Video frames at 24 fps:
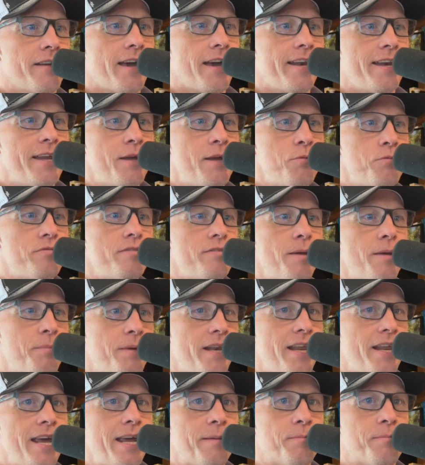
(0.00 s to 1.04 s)
and he was naming
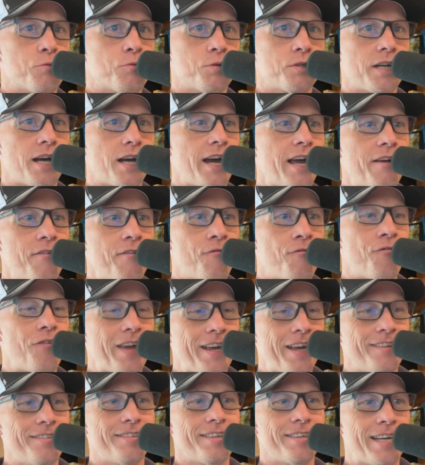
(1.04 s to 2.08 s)
names, which I have
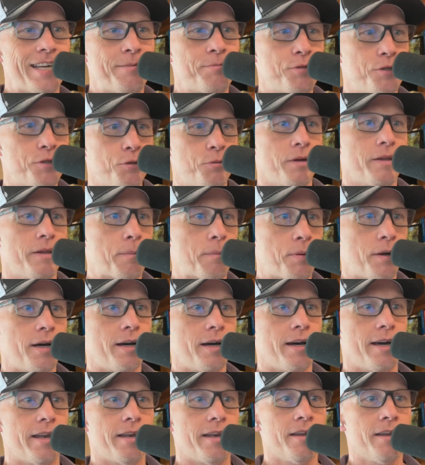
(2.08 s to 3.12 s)
failed to get him to do on the pod,